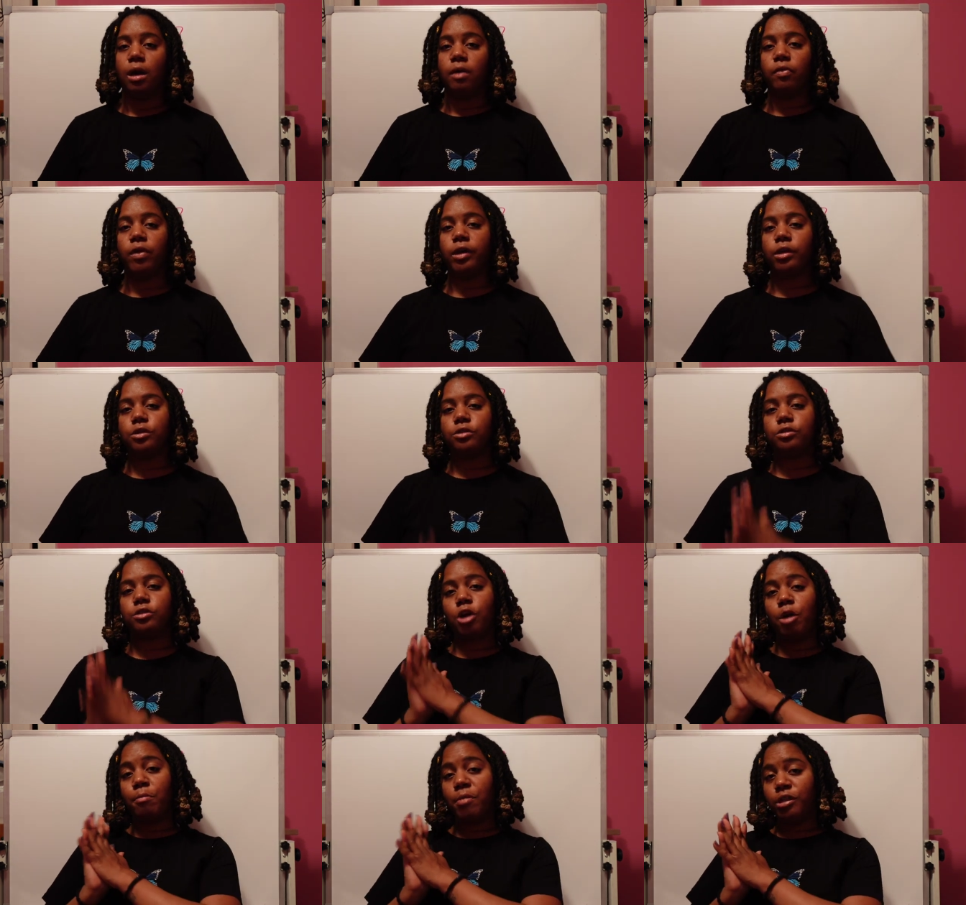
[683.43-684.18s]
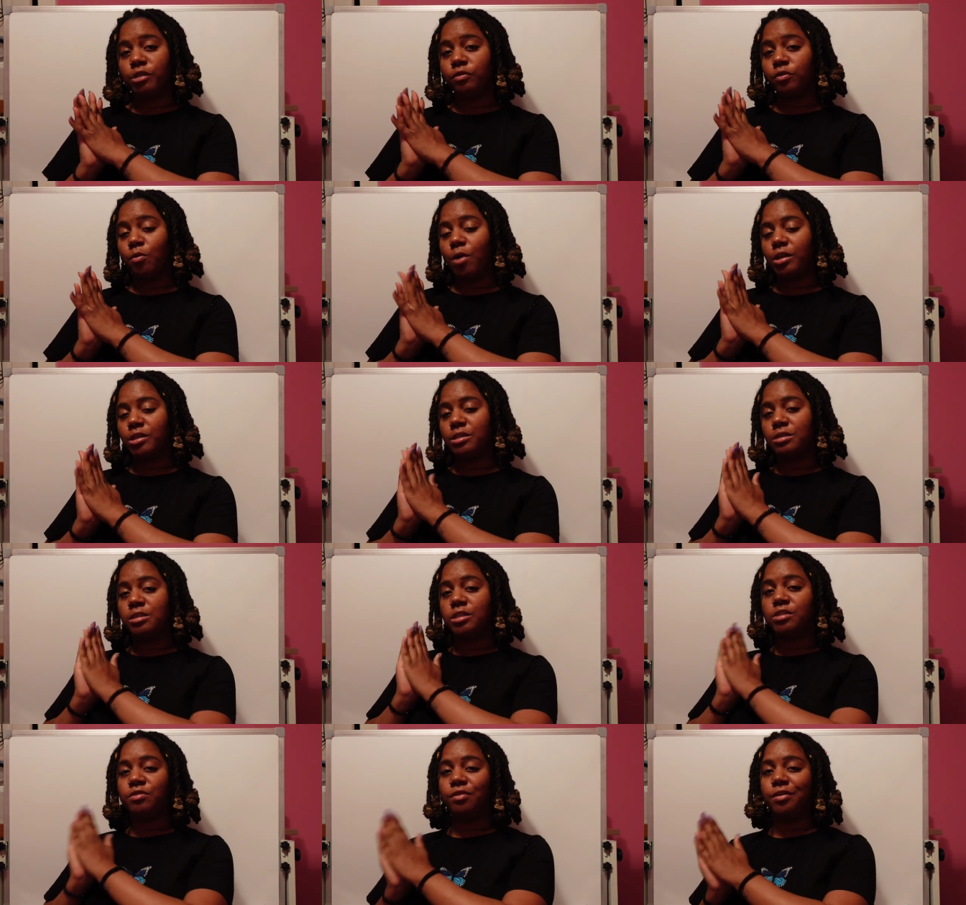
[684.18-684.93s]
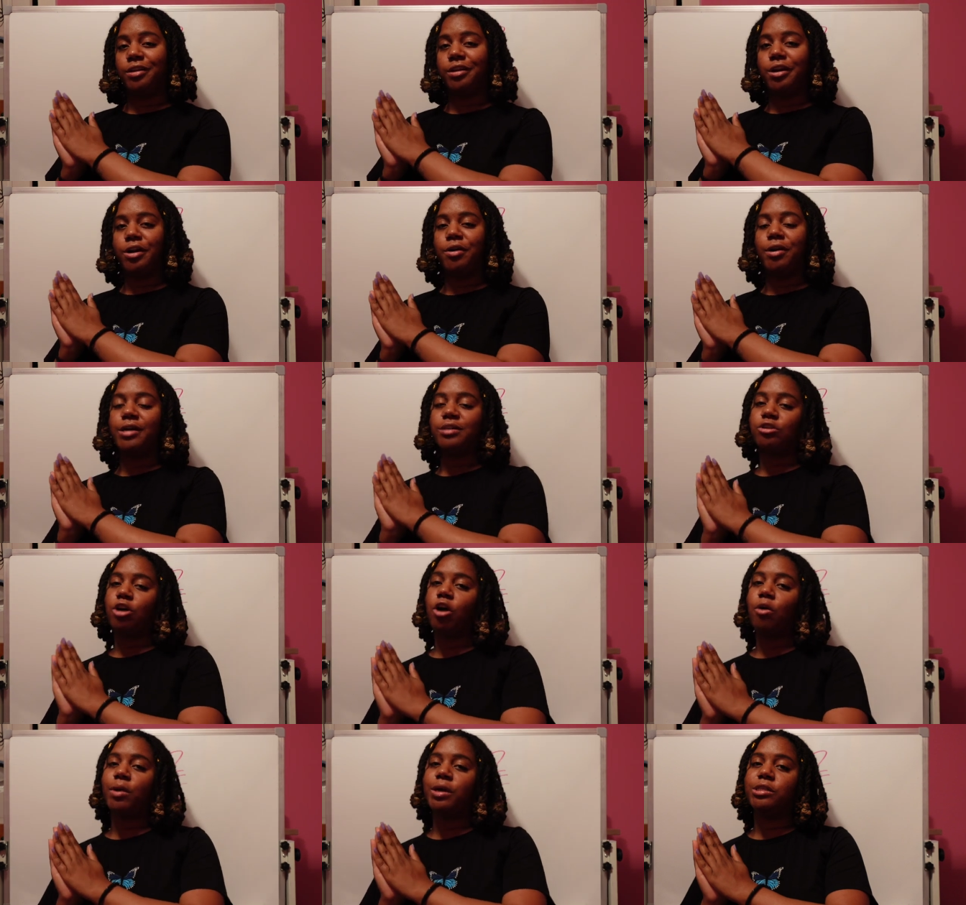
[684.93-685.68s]
Thank you so much for watching this video. As
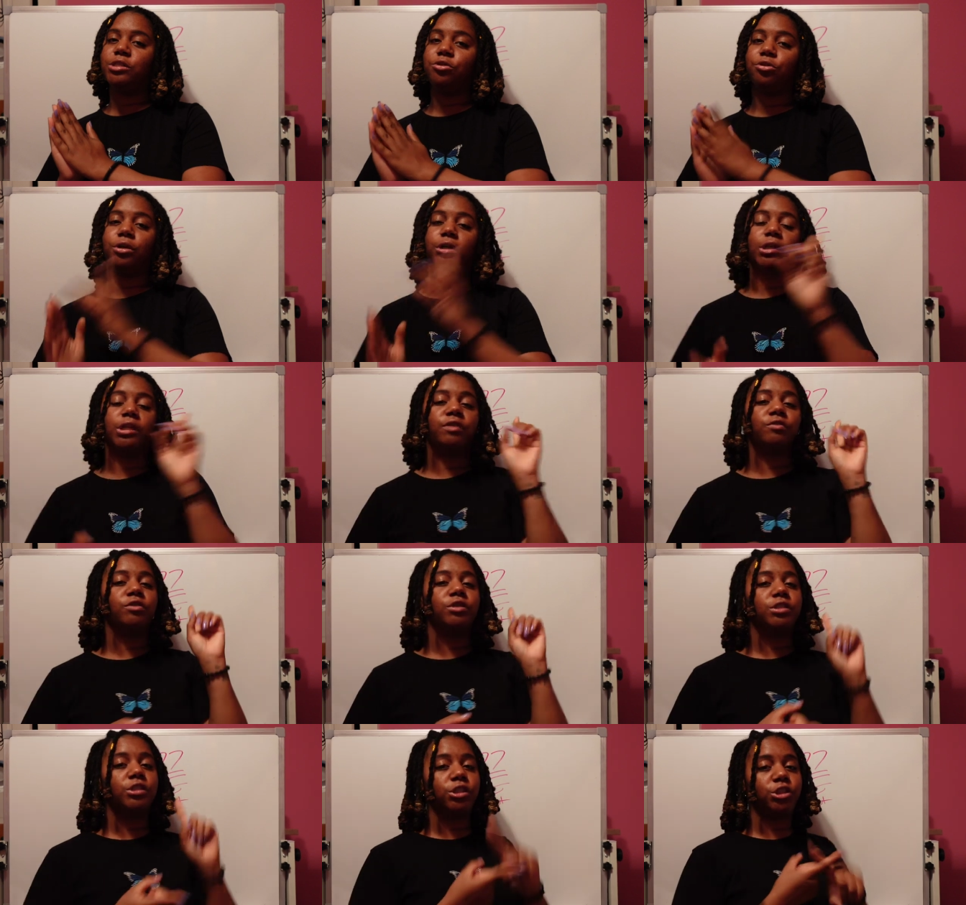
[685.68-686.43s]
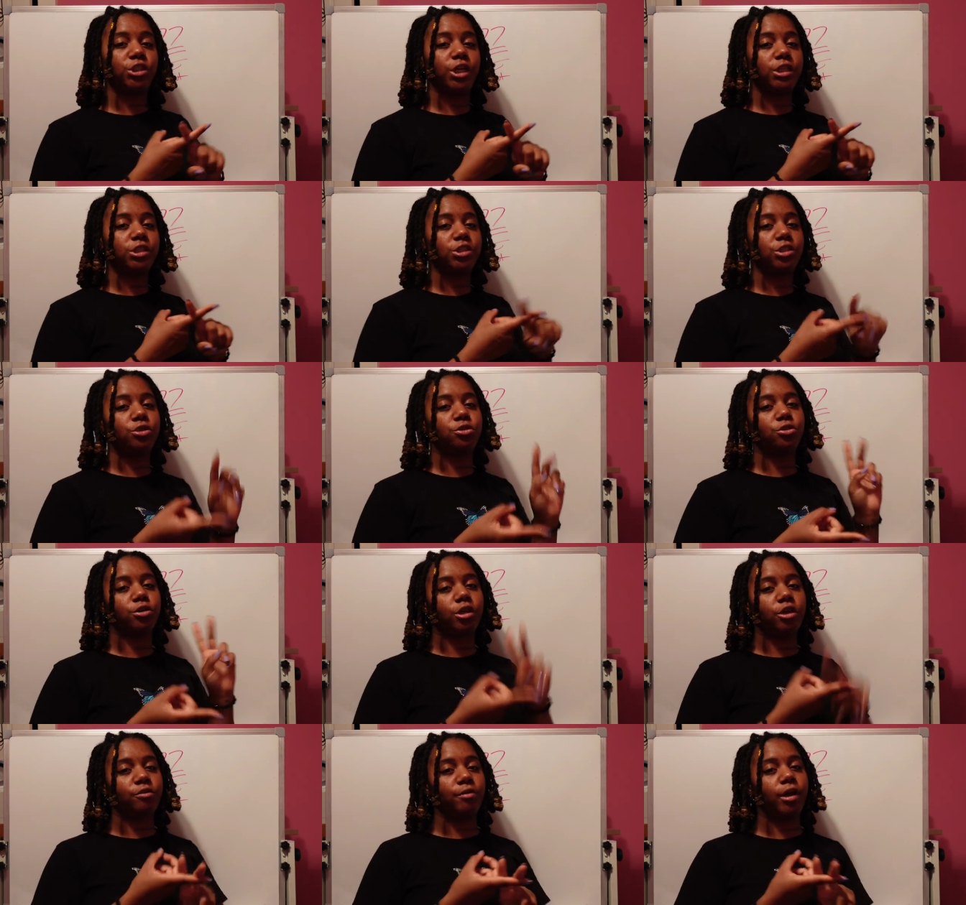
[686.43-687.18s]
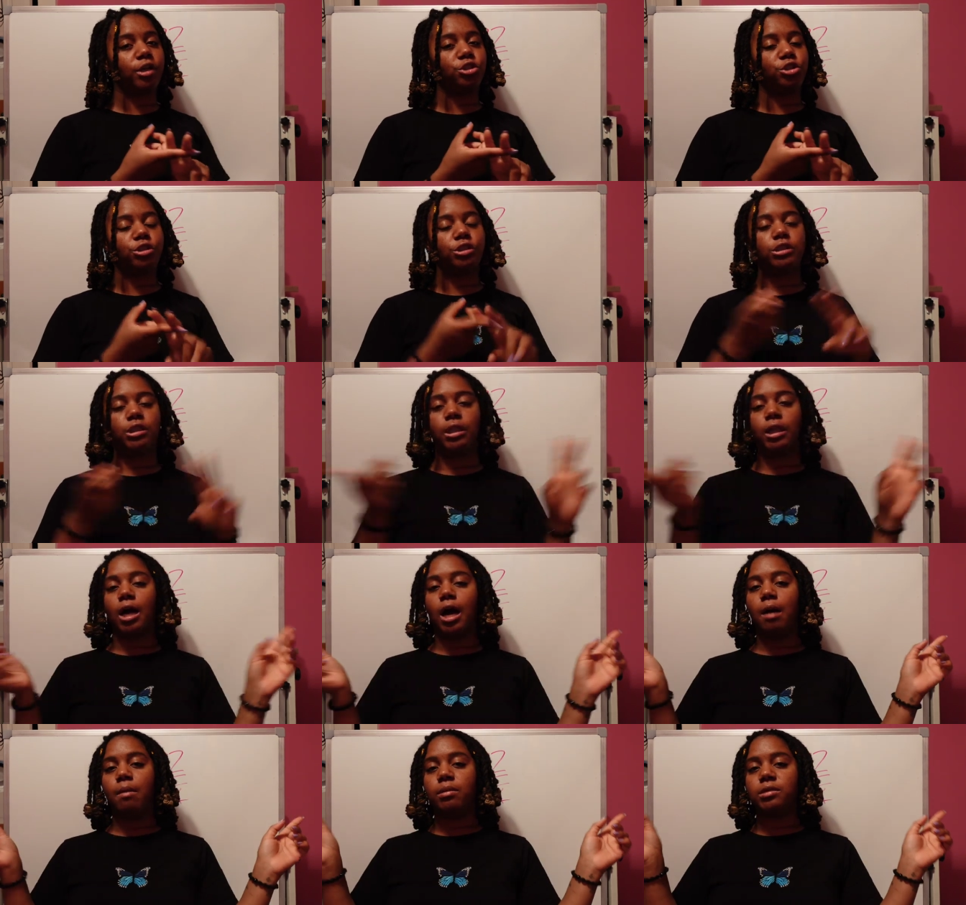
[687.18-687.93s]
always, you can leave your suggestions or corrections in the
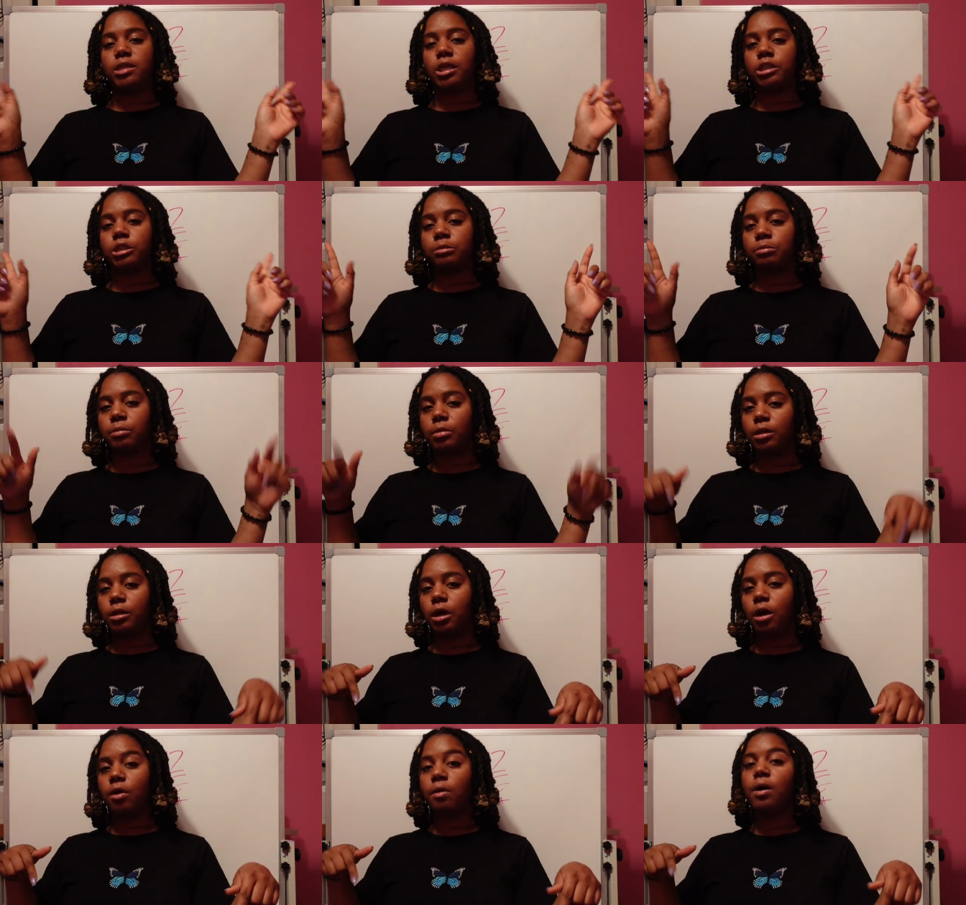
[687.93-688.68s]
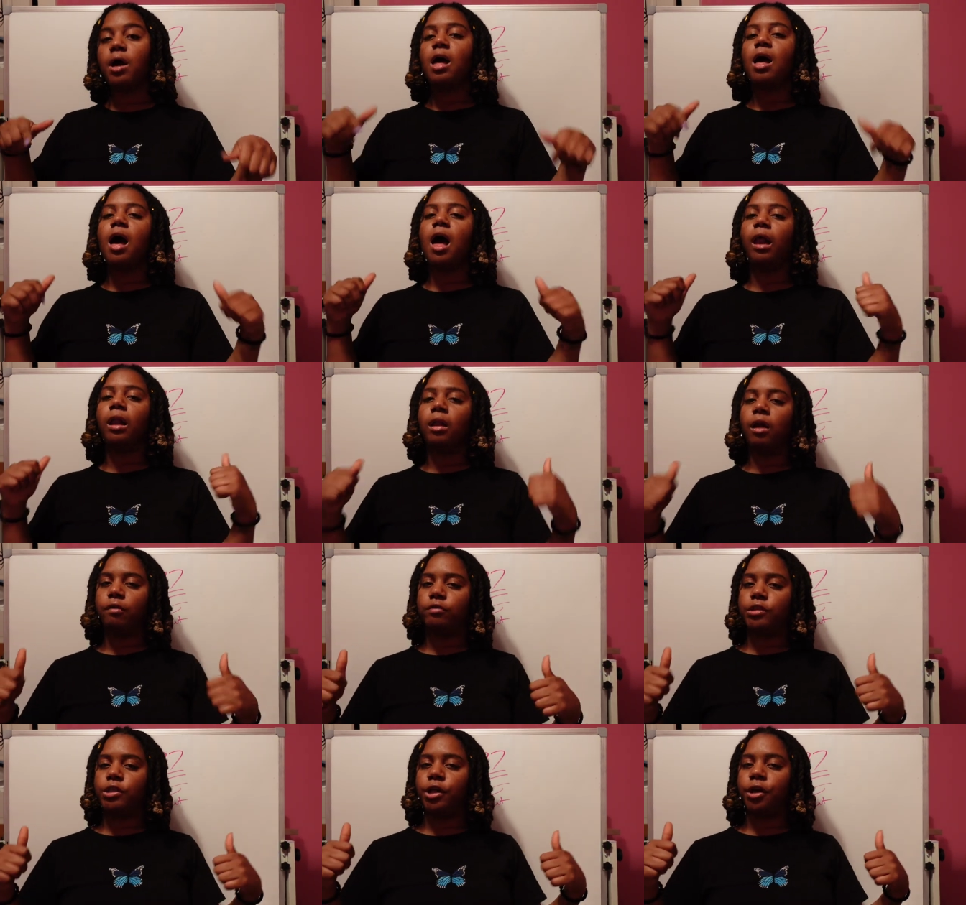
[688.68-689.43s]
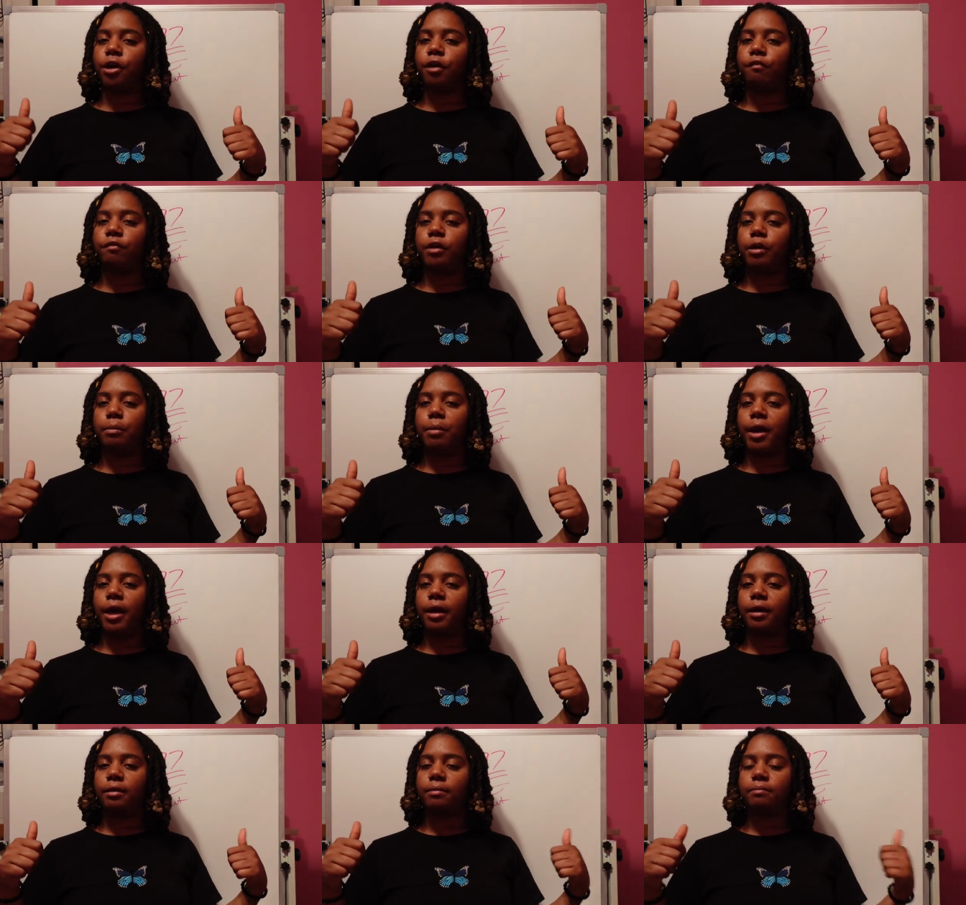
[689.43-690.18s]
comment section below. I love to hear your
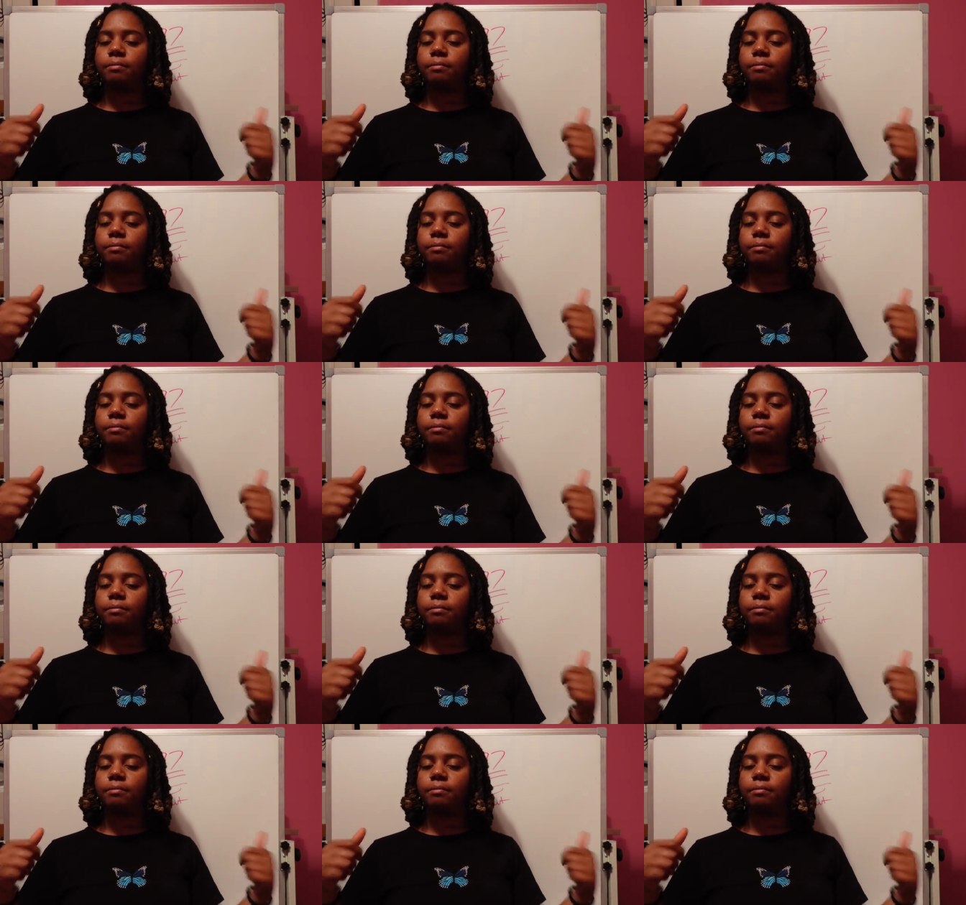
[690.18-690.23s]
feedback.